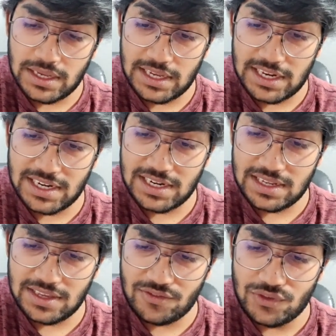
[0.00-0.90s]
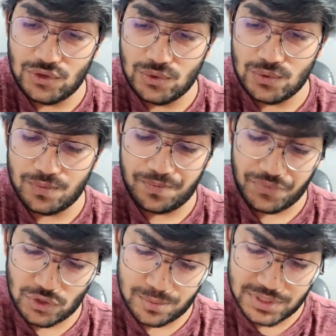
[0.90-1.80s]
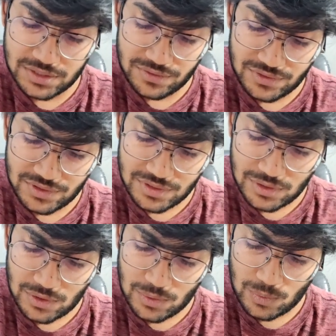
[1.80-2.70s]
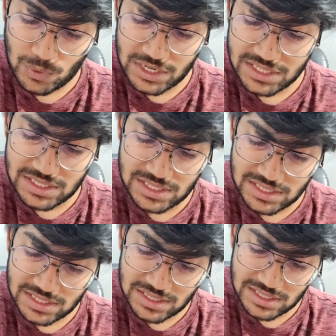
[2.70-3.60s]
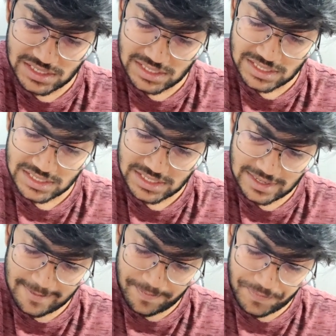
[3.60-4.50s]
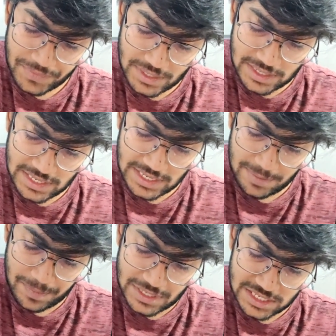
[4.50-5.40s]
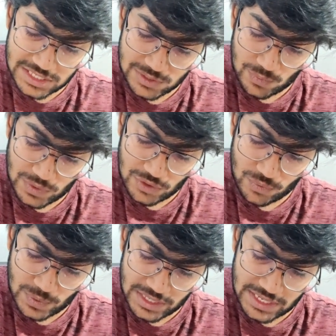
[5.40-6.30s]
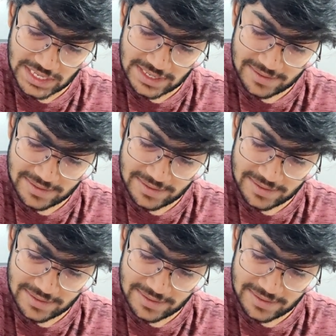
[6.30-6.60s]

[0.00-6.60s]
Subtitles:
And if you observe, what is this? This is t plus 1 over t